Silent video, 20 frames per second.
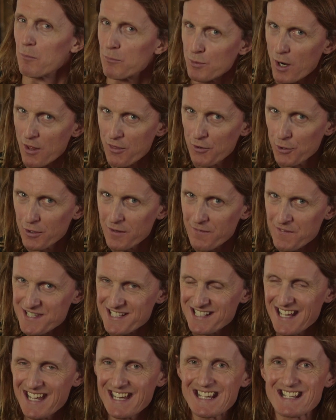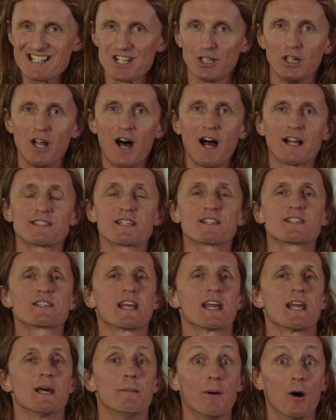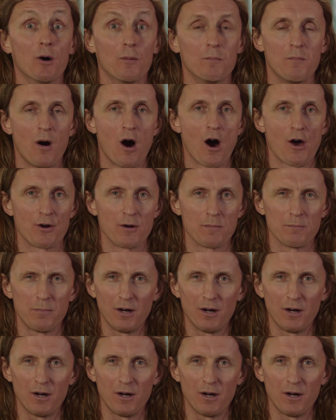Brotherhood of the Snake has a lot to say about modern